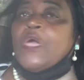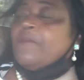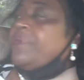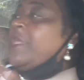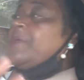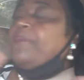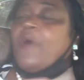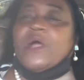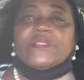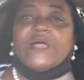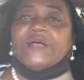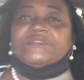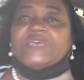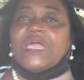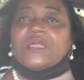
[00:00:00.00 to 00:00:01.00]
People are
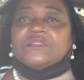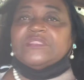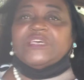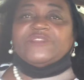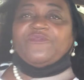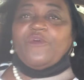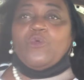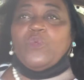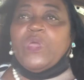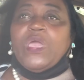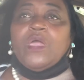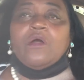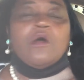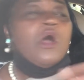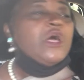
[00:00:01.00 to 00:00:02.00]
not taking this for
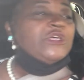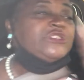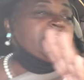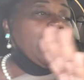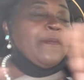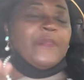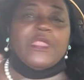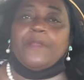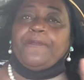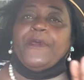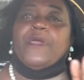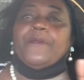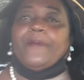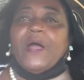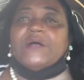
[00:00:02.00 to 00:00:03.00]
real. So many
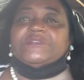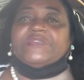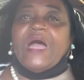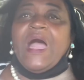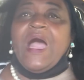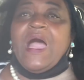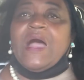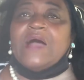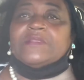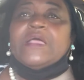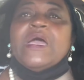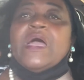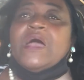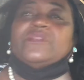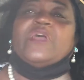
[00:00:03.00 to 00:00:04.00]
people are dying
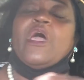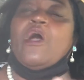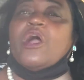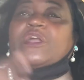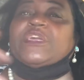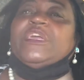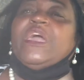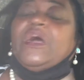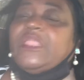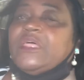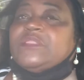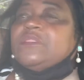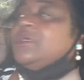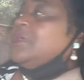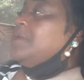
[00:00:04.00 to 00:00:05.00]
and they are
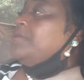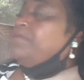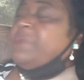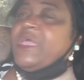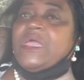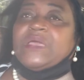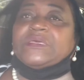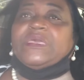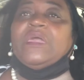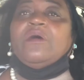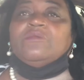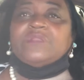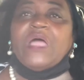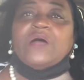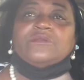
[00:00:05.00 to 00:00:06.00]
killing, being
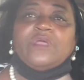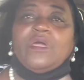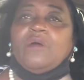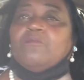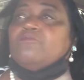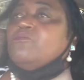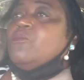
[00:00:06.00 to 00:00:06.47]
killed out there.